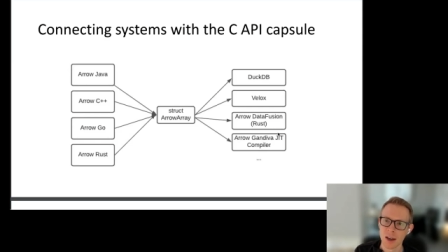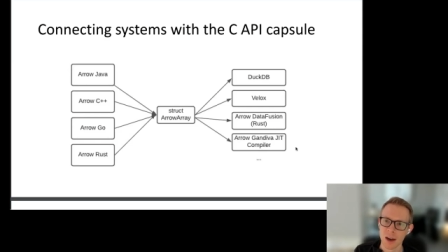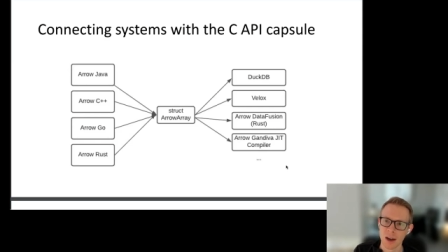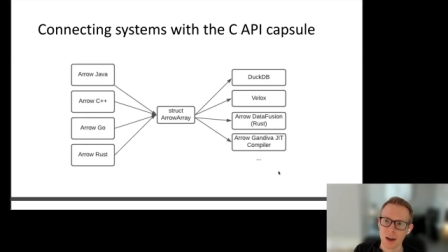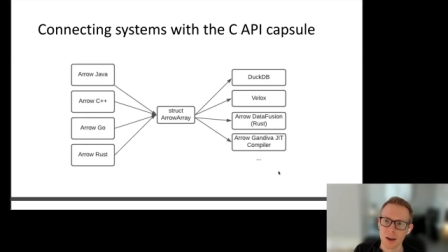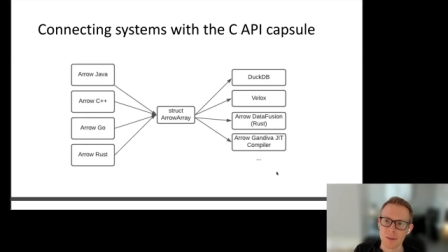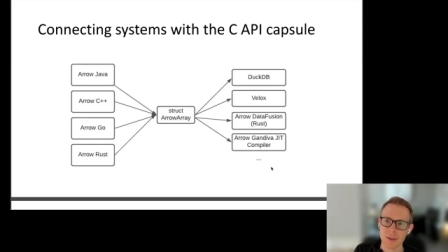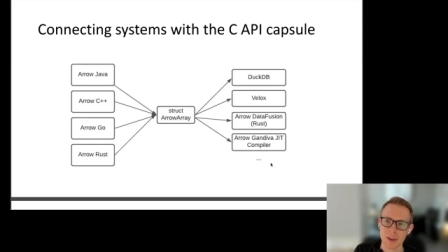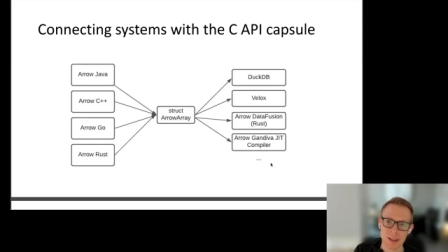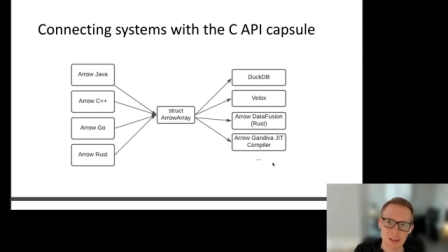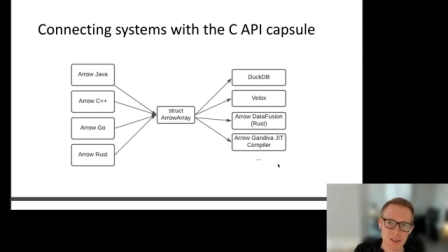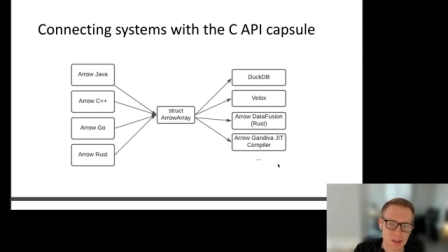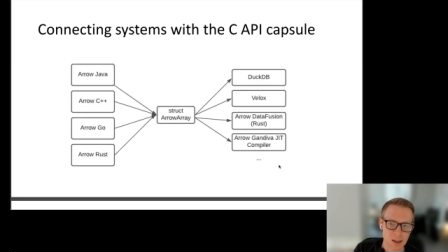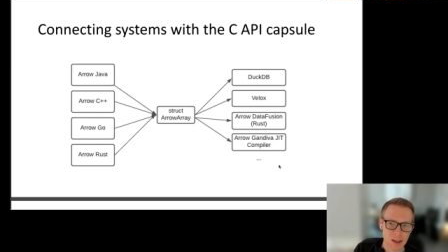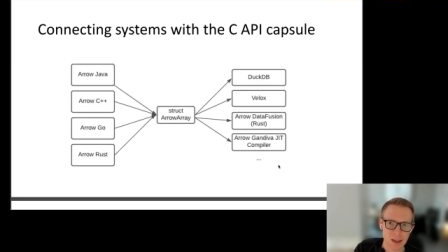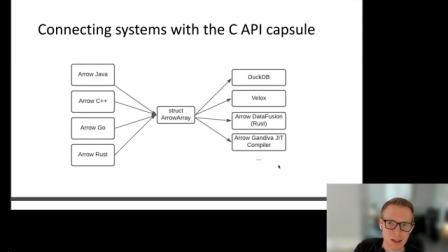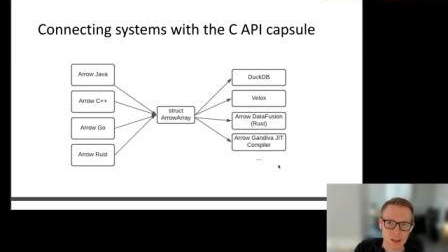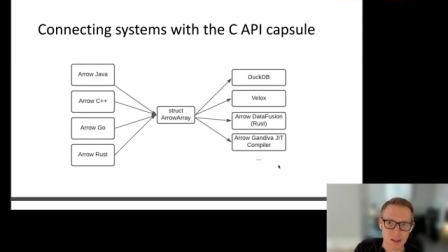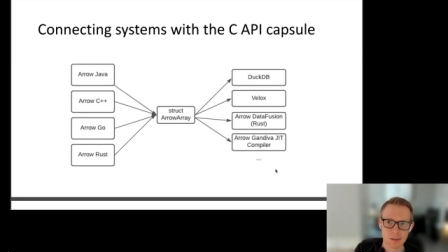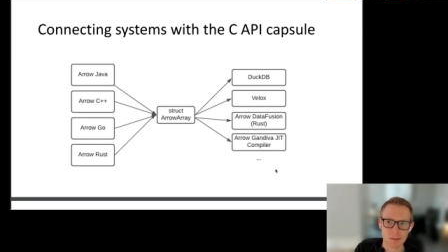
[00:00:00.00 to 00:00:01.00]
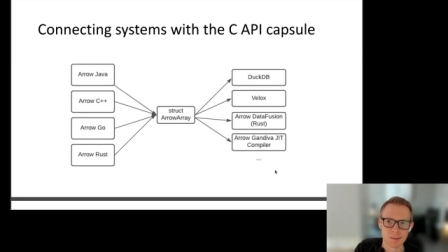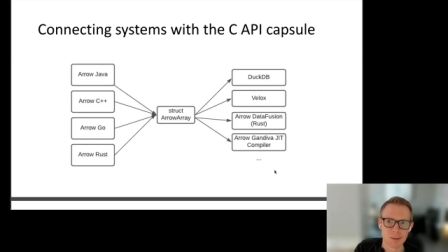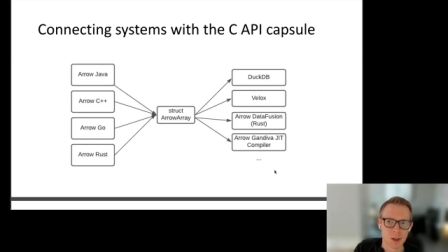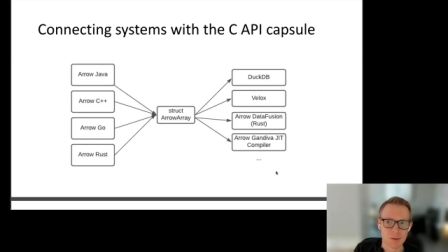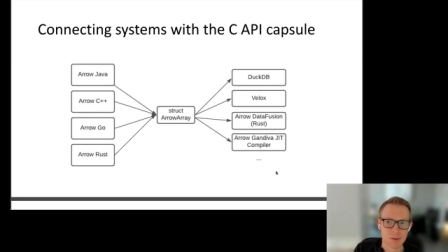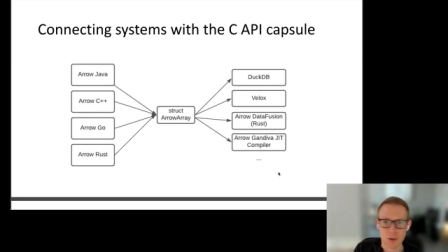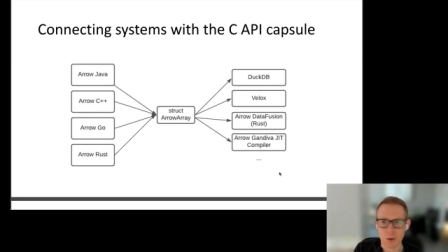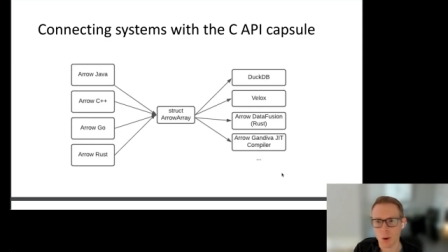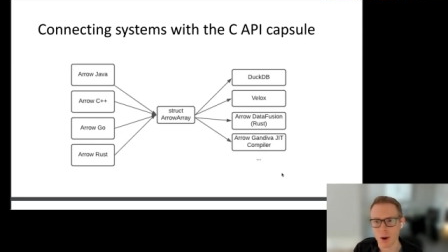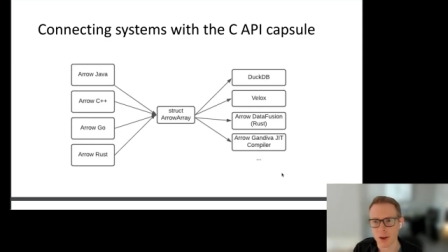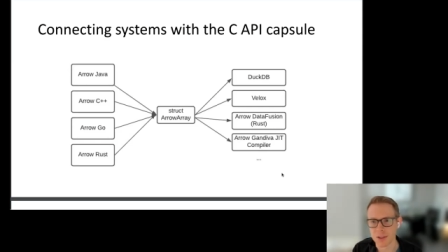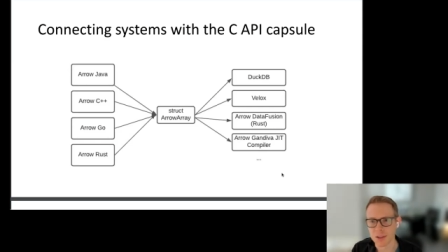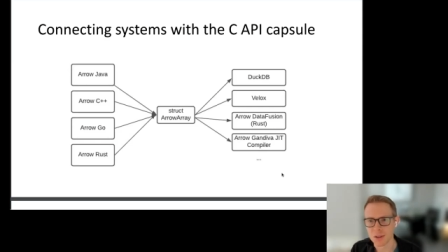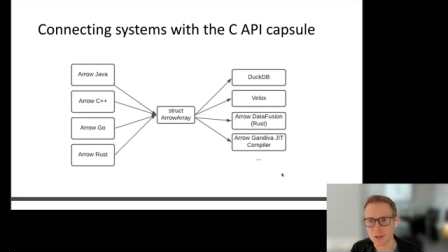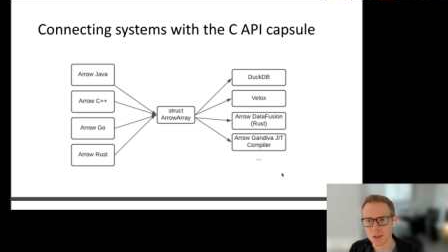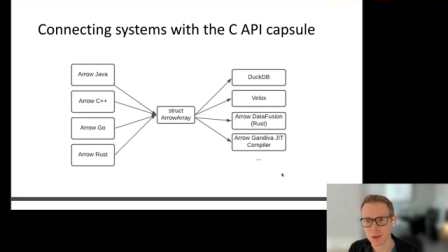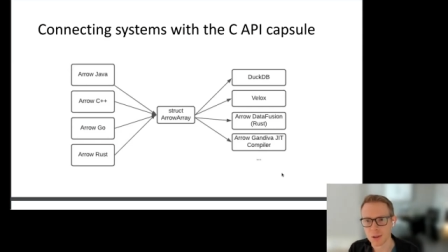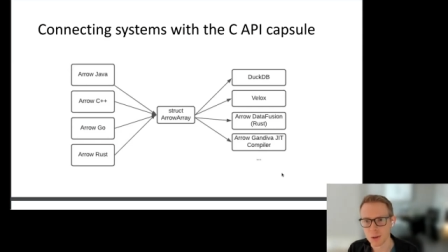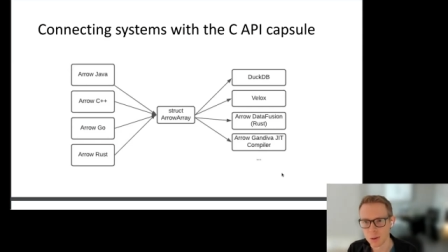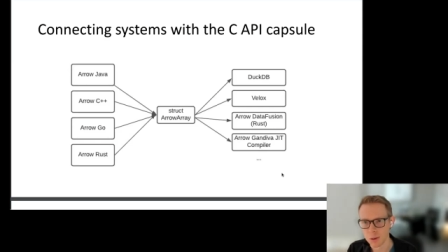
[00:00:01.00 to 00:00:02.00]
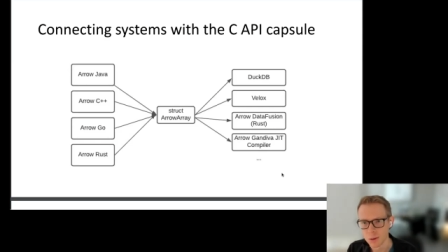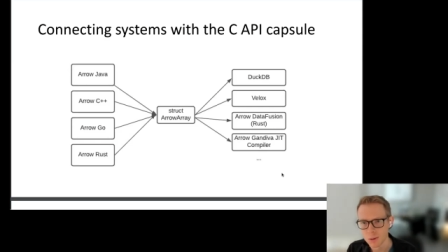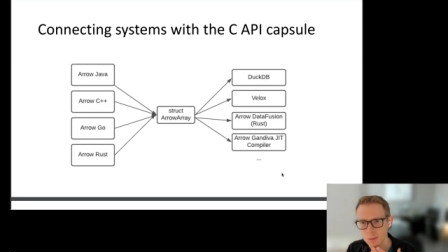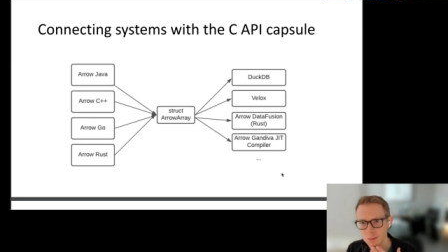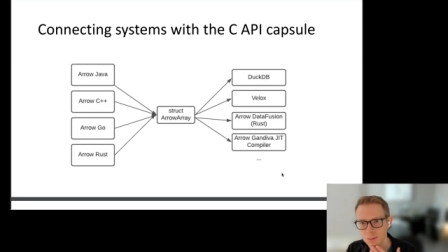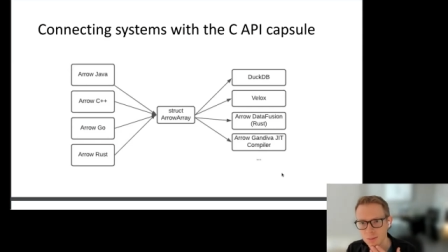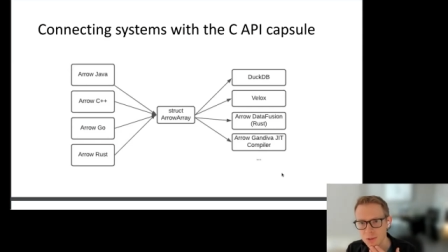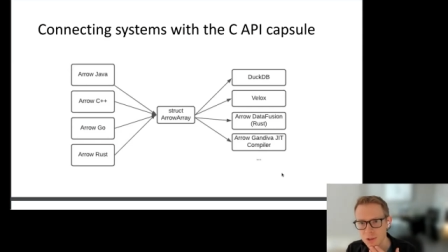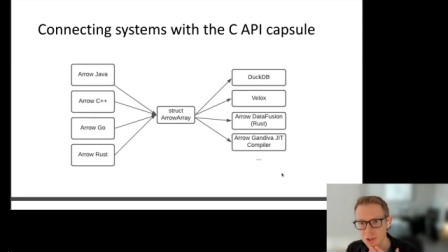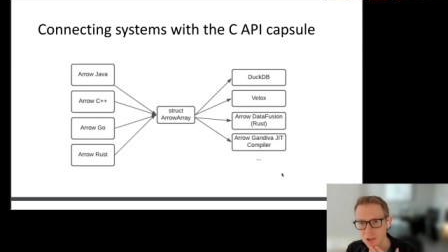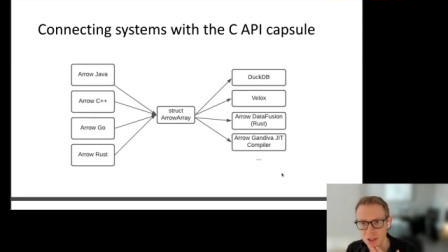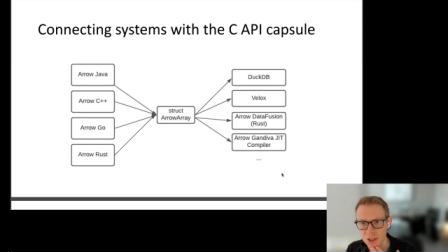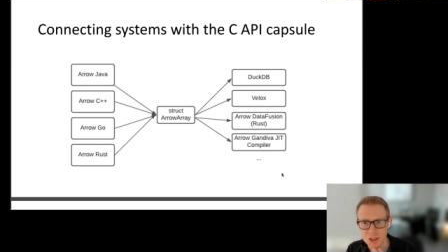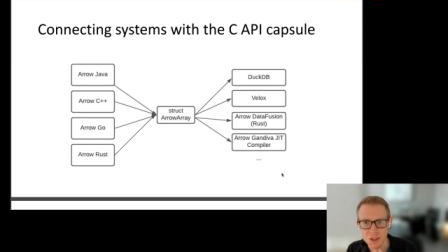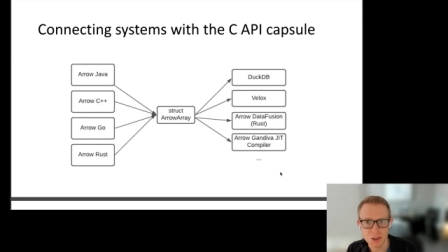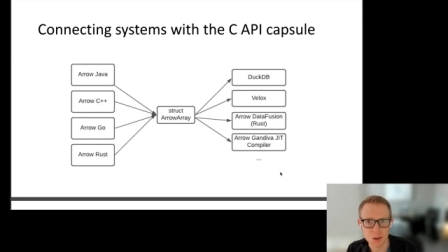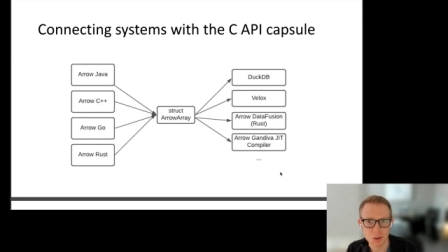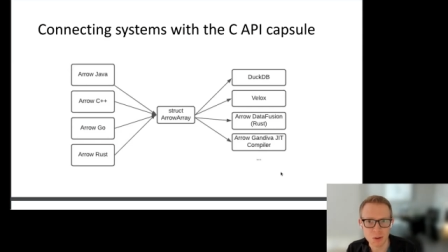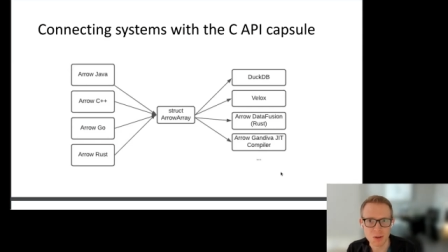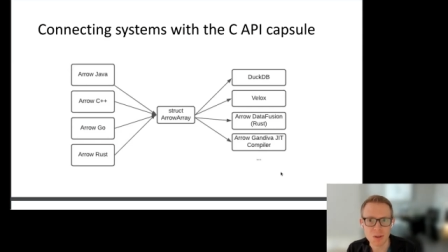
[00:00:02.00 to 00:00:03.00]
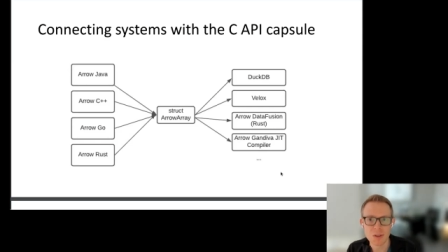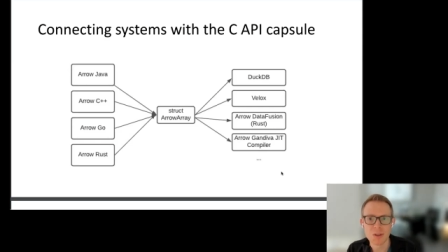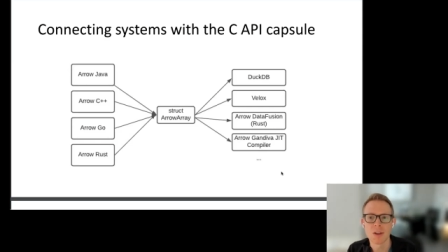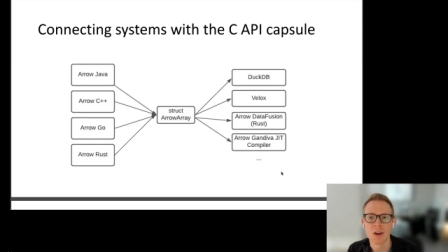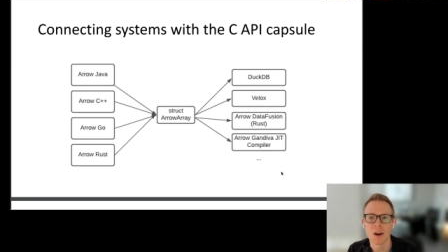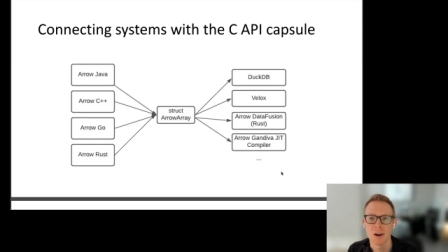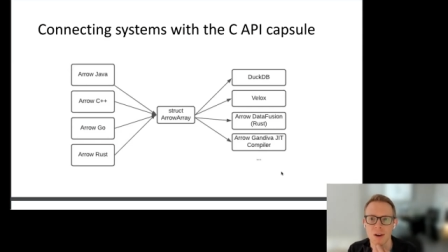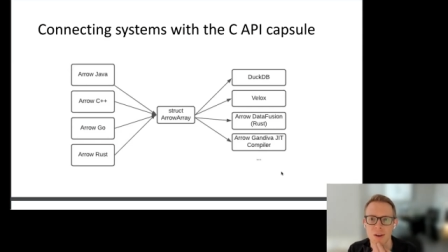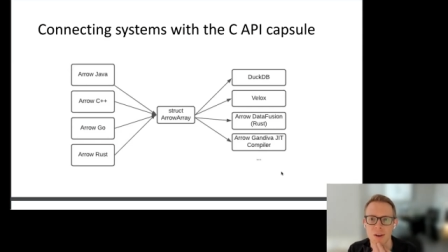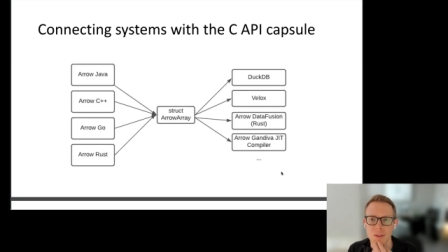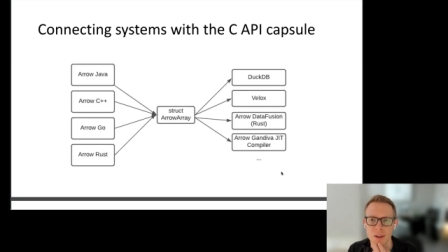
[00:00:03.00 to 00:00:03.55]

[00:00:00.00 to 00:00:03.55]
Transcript: uh, things like if you want to just use our,